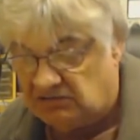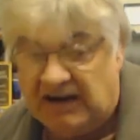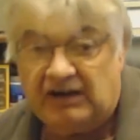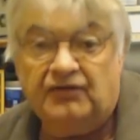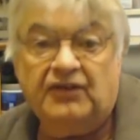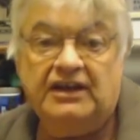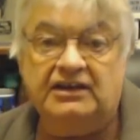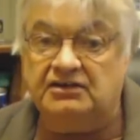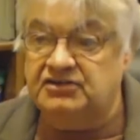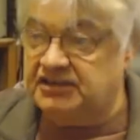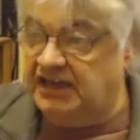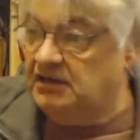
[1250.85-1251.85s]
around
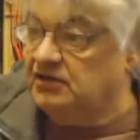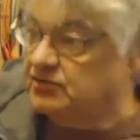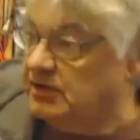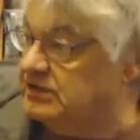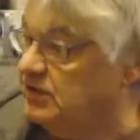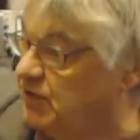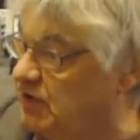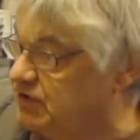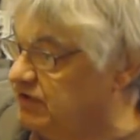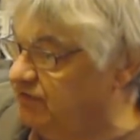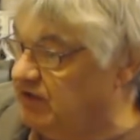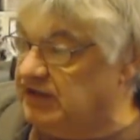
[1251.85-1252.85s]
there, 10, 20,
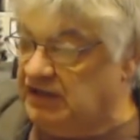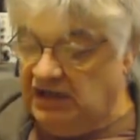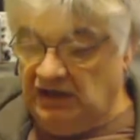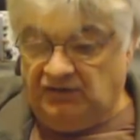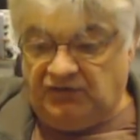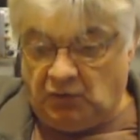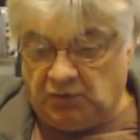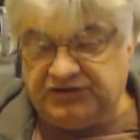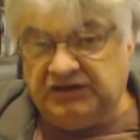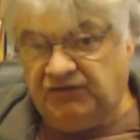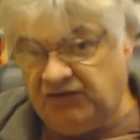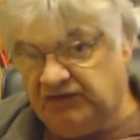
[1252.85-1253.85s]
30 feet,
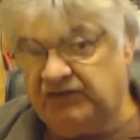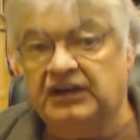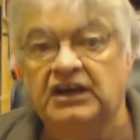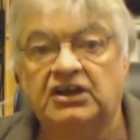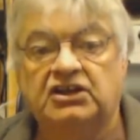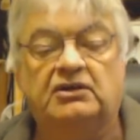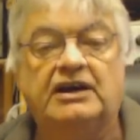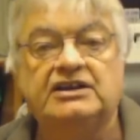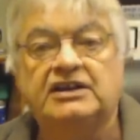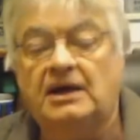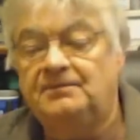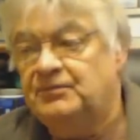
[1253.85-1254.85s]
40, 50. You
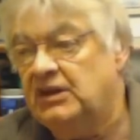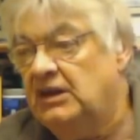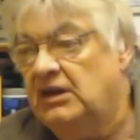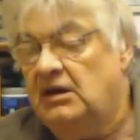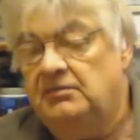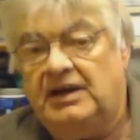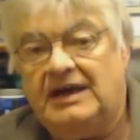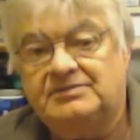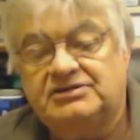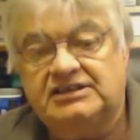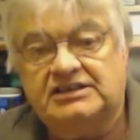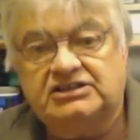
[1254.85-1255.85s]
end up
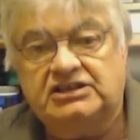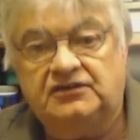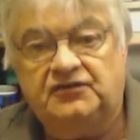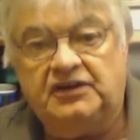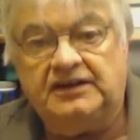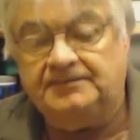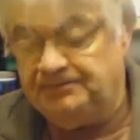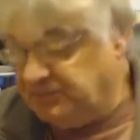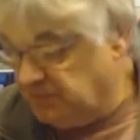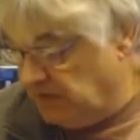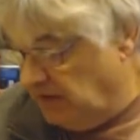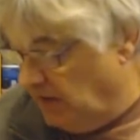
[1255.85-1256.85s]
perhaps 60 feet.
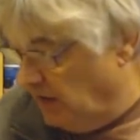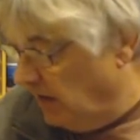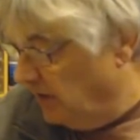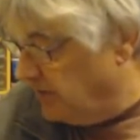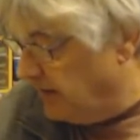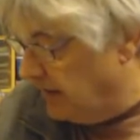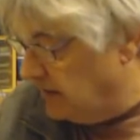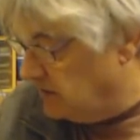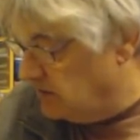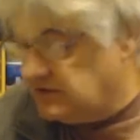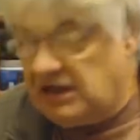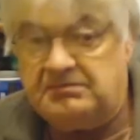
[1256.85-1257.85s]
Okay,
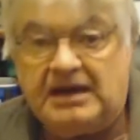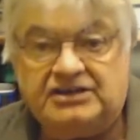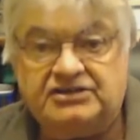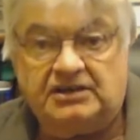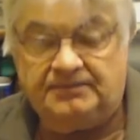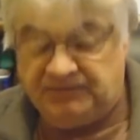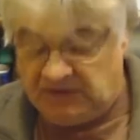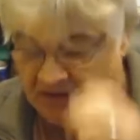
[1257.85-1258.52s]
does that matter?